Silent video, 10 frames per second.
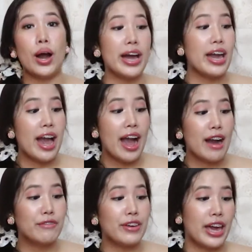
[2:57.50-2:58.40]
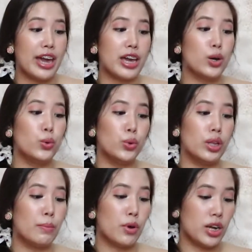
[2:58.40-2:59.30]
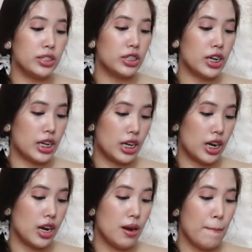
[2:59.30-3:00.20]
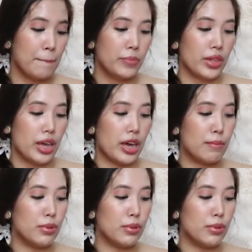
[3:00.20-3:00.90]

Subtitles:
I have a Hoola bronzer here, a